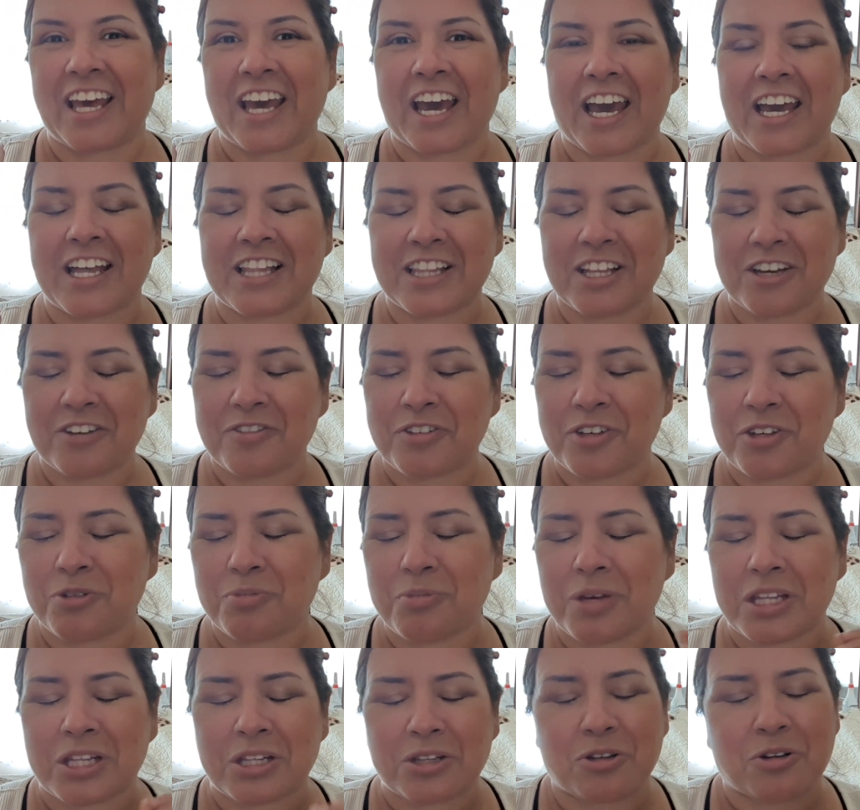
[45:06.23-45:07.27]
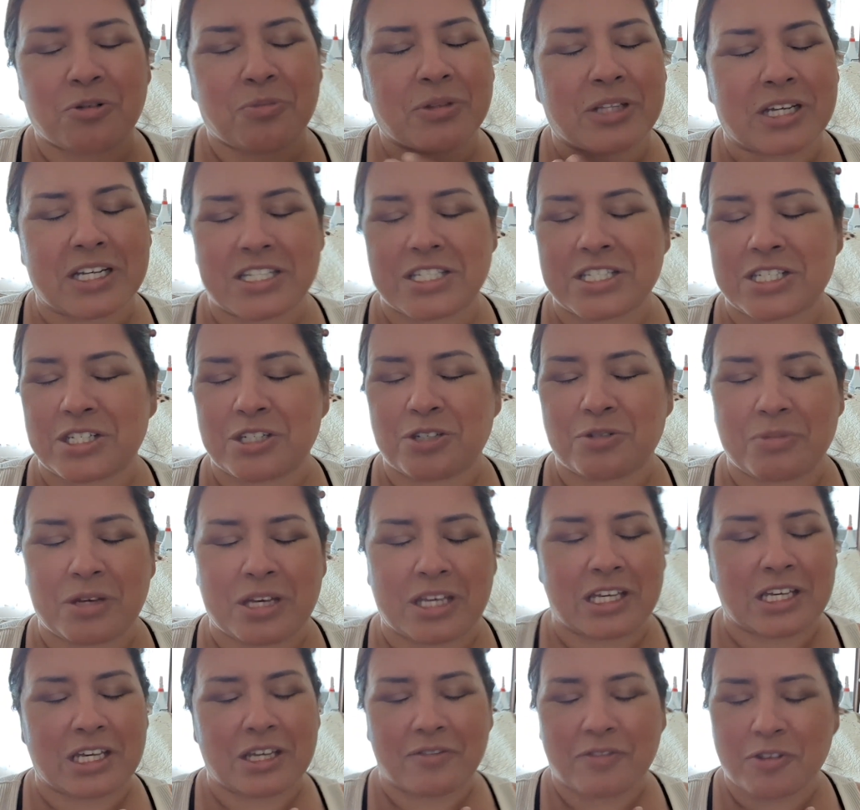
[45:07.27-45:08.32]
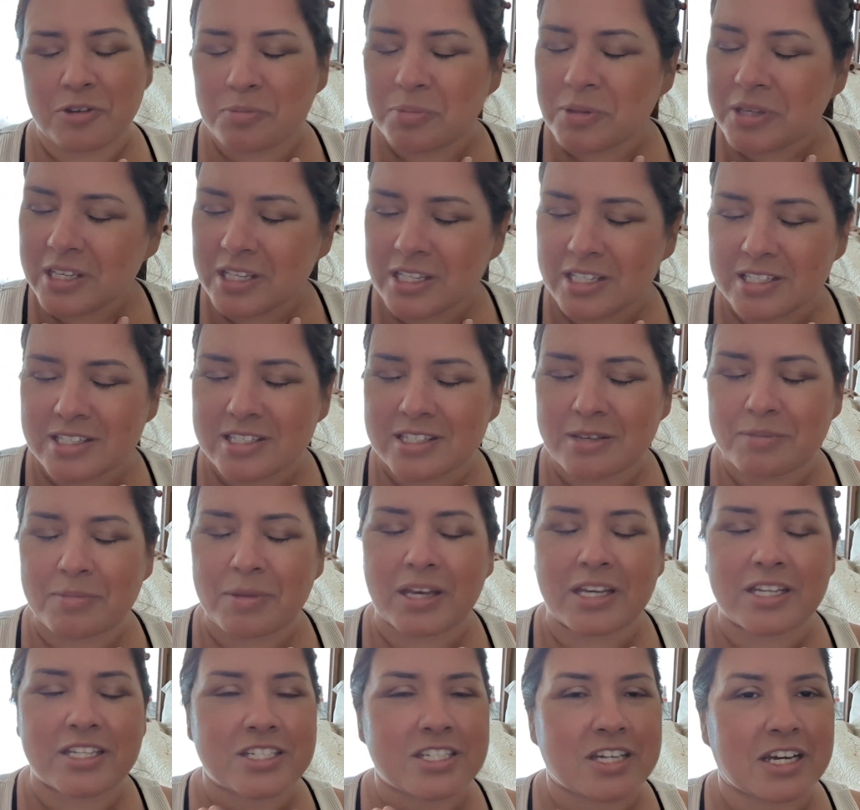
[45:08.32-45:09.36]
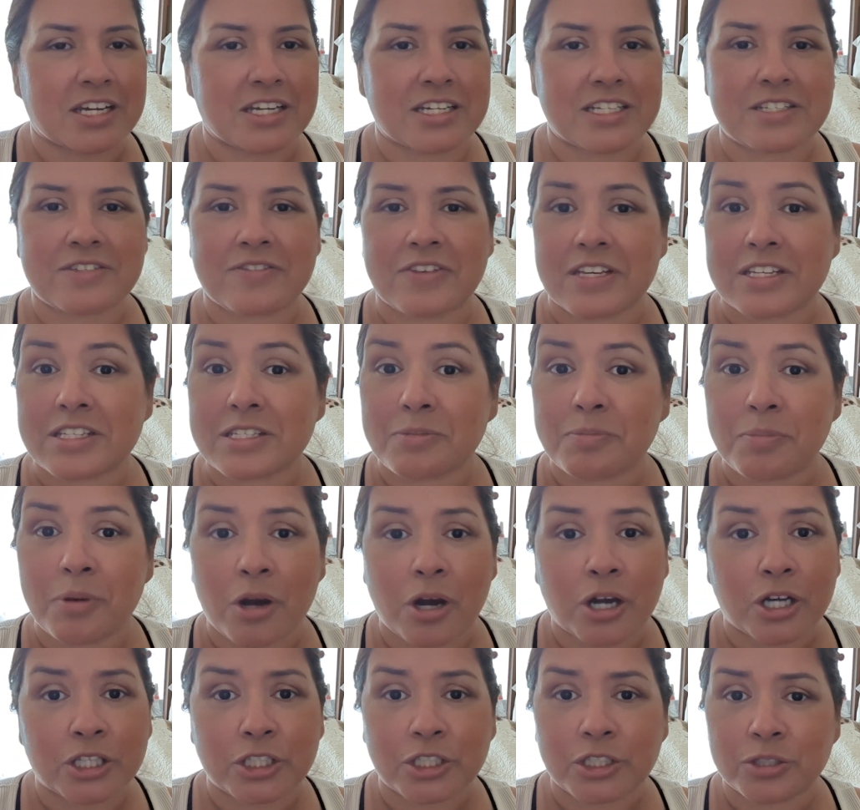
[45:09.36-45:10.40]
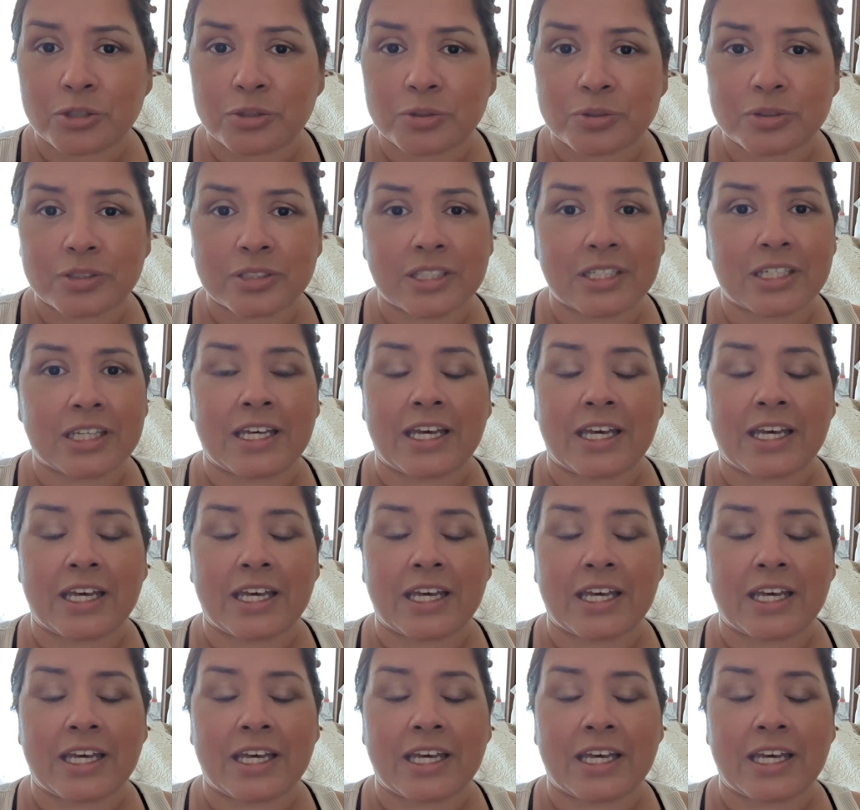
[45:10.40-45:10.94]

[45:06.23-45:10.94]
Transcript: I love you. May the Lord bless you. May He give you peace, and may He shine His face upon you.